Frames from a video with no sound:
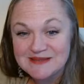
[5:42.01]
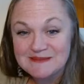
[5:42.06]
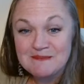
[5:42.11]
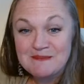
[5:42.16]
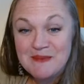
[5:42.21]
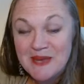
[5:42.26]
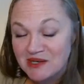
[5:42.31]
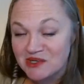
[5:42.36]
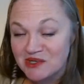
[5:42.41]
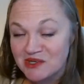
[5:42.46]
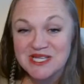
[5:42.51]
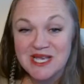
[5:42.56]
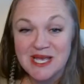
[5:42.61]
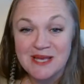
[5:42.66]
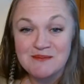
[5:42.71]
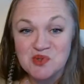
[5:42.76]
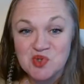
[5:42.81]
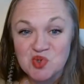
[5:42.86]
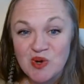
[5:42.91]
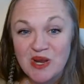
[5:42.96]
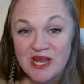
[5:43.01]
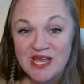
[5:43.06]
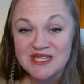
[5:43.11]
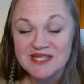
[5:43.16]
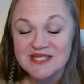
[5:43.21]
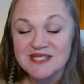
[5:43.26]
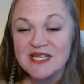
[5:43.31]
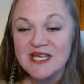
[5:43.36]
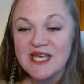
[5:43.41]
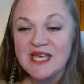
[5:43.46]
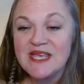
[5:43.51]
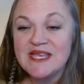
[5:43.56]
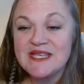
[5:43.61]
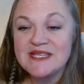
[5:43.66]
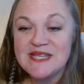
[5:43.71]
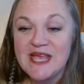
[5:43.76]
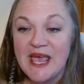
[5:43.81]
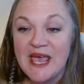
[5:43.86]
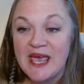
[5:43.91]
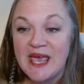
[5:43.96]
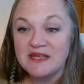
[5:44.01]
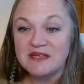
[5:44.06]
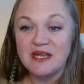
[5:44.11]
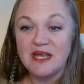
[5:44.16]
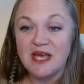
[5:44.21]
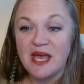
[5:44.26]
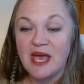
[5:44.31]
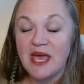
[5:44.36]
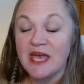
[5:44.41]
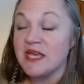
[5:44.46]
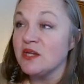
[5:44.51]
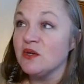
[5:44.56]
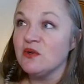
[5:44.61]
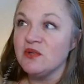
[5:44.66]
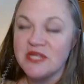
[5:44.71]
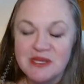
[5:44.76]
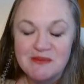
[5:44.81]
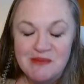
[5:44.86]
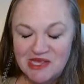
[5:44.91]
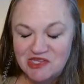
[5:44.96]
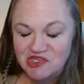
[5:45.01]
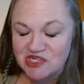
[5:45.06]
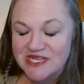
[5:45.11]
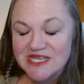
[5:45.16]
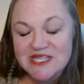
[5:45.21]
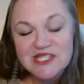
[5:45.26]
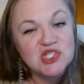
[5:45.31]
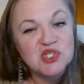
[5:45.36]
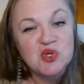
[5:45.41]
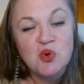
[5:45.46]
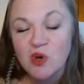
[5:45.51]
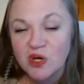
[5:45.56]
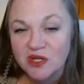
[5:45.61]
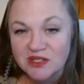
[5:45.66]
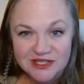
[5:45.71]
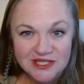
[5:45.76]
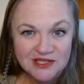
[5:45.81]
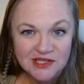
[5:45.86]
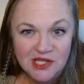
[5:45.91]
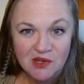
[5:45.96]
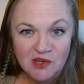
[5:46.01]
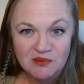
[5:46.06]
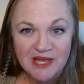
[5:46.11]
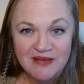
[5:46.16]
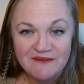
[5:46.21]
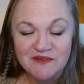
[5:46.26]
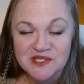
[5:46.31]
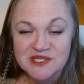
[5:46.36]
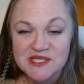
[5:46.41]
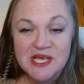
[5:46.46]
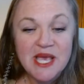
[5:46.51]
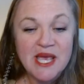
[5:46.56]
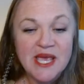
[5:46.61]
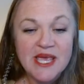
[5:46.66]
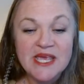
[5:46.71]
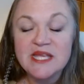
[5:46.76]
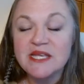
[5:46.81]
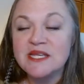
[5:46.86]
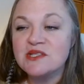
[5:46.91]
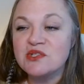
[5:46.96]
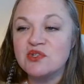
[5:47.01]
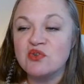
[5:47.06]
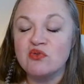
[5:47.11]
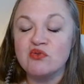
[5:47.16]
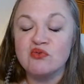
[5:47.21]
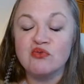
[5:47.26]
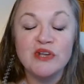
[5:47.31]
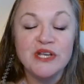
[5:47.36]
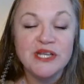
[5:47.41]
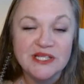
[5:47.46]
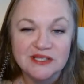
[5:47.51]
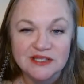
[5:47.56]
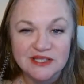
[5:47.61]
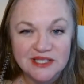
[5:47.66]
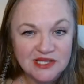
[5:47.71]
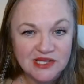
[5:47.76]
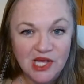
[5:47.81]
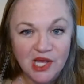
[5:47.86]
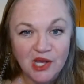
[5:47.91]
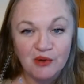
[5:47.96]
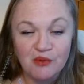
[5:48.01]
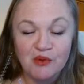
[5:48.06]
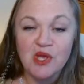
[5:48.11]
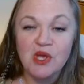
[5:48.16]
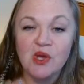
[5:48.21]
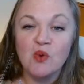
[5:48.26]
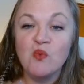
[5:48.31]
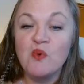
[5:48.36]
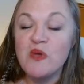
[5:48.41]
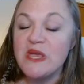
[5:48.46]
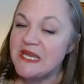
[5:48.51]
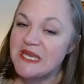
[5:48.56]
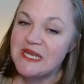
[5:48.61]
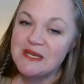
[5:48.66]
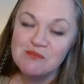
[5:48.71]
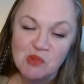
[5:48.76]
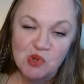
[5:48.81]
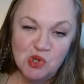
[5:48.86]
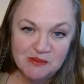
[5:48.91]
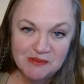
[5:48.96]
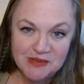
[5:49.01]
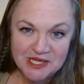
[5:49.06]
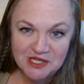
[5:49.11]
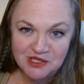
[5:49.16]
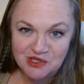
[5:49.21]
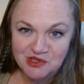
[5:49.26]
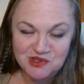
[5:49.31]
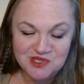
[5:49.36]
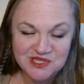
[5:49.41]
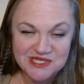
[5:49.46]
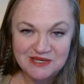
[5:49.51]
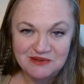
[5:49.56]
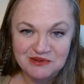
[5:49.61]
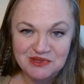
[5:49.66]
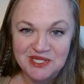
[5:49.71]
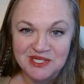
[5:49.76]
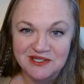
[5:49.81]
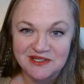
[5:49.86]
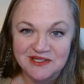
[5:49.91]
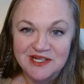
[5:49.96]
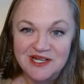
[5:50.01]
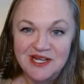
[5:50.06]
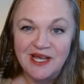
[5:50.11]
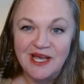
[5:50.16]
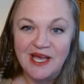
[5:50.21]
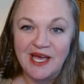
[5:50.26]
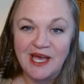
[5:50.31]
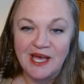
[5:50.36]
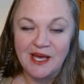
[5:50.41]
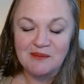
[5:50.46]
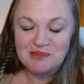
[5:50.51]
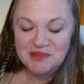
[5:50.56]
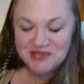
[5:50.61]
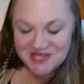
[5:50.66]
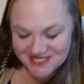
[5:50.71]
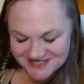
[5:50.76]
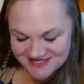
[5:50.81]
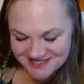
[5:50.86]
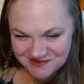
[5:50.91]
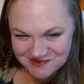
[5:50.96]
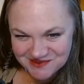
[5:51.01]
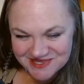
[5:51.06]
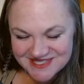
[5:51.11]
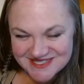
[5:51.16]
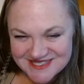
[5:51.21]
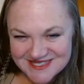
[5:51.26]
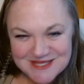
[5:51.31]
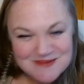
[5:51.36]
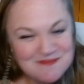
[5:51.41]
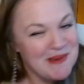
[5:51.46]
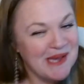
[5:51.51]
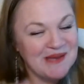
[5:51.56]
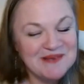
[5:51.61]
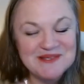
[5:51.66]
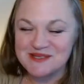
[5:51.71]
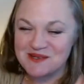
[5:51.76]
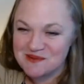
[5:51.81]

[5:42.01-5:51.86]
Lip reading: maritime trades is at, I can only imagine, historically low levels. It is critically low. We need more mariners out there. But that's not what this is about.